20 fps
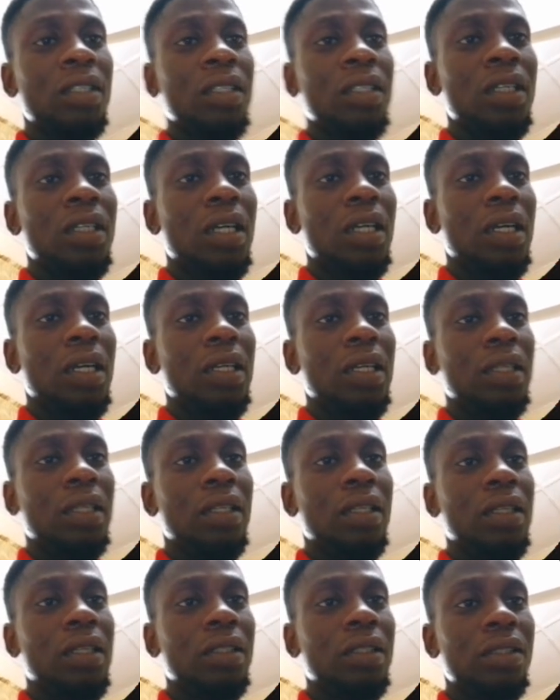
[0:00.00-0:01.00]
and
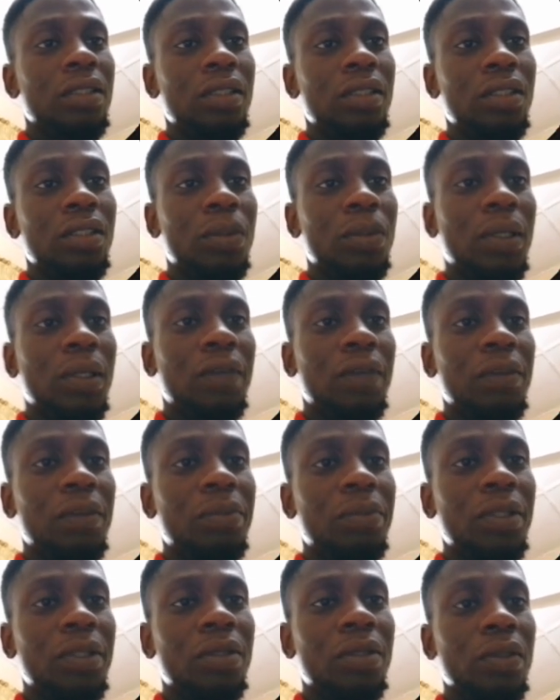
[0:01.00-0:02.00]
since we have a break
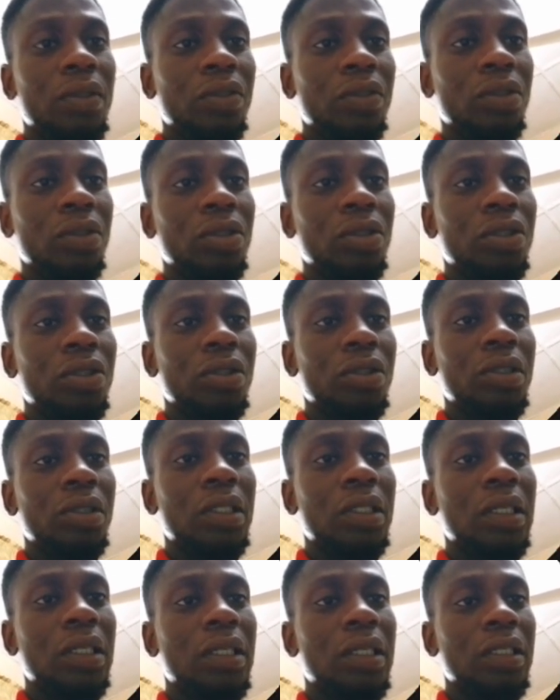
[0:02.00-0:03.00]
of structure
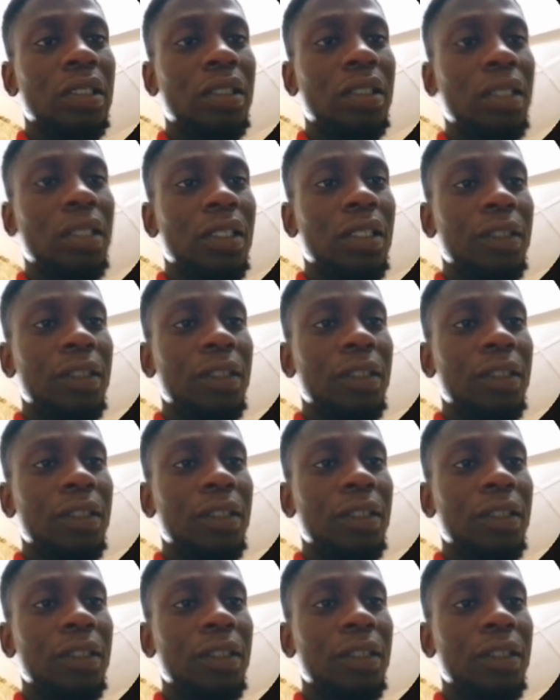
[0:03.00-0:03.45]
around here,